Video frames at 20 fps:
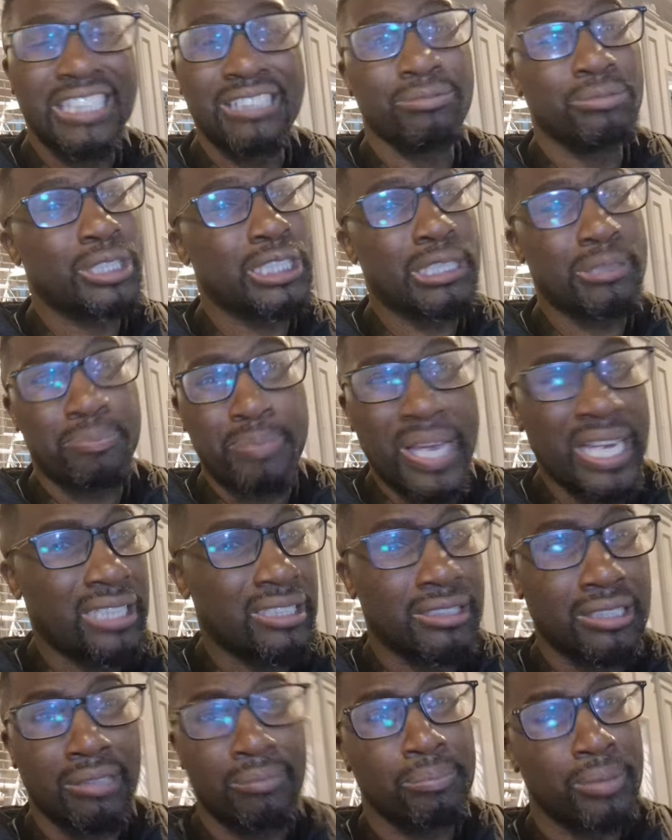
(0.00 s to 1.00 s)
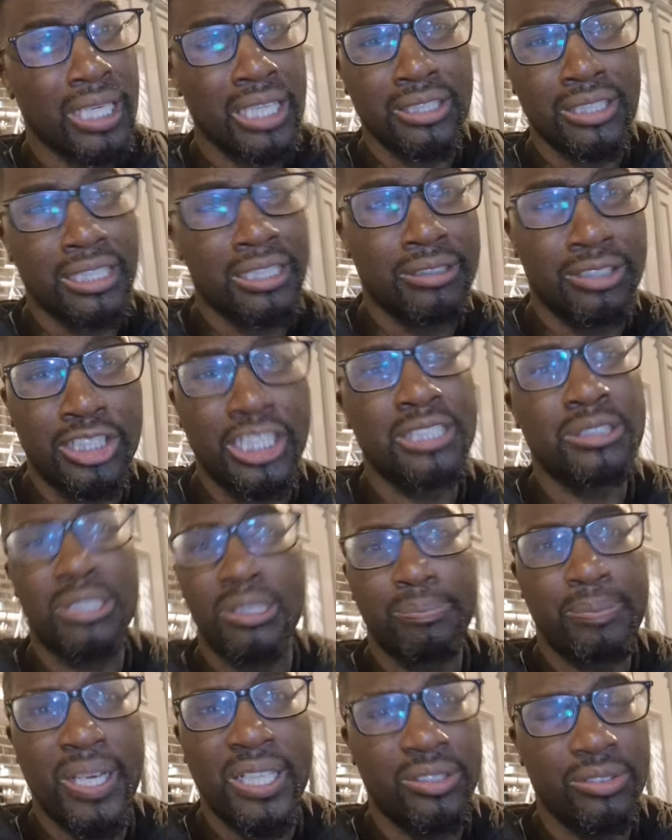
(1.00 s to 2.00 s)
respect bloody Jed
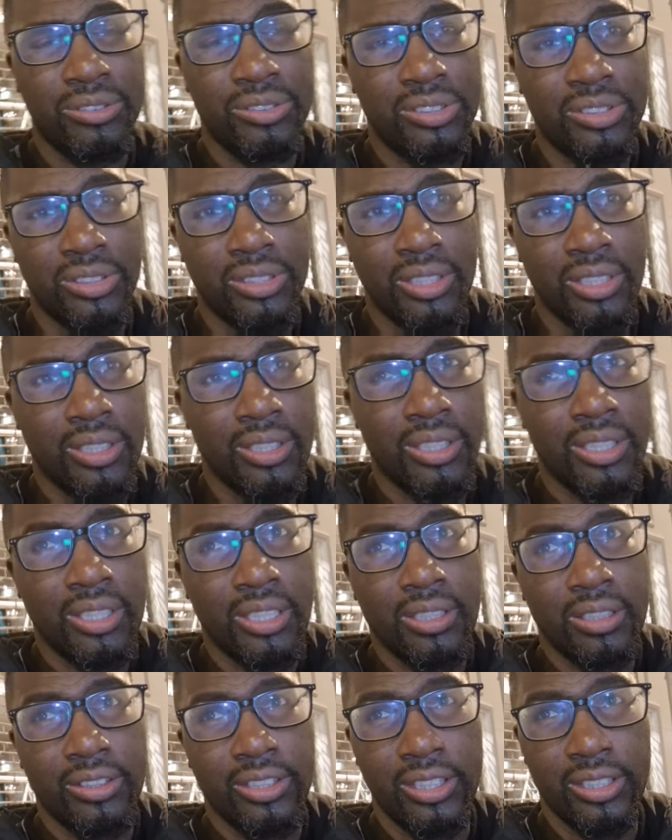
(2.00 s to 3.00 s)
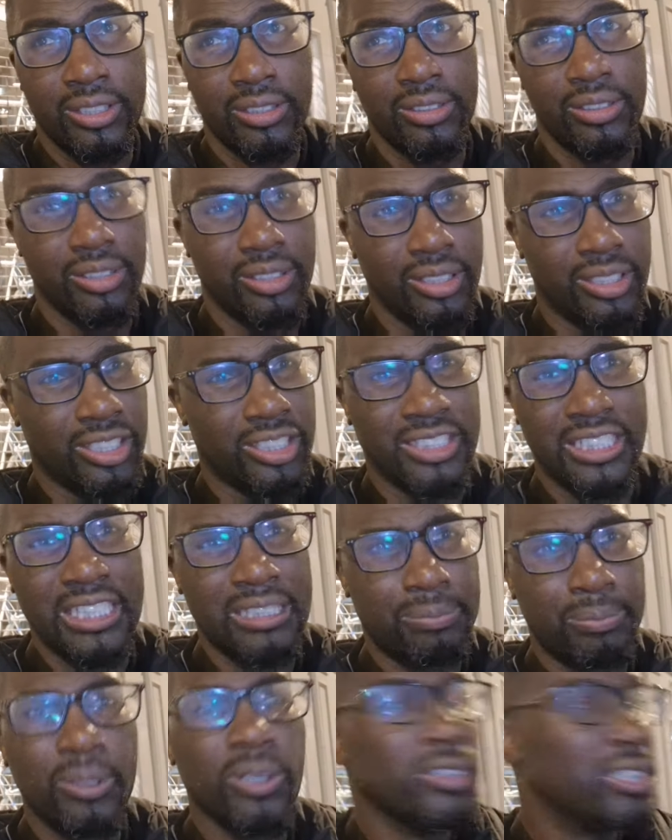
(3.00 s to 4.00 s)
Spence, because let's
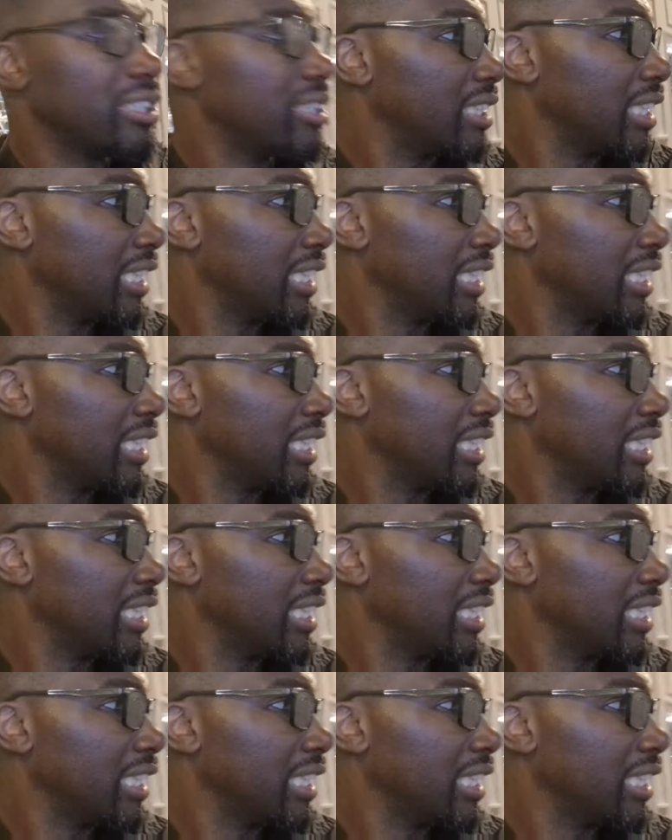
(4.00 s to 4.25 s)
be honest